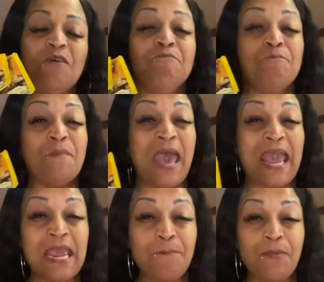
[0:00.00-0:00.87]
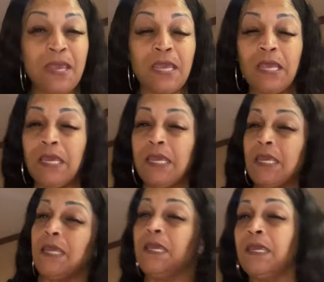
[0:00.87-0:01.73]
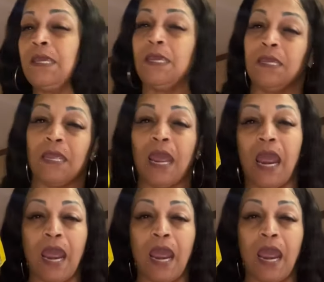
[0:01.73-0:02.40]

maybe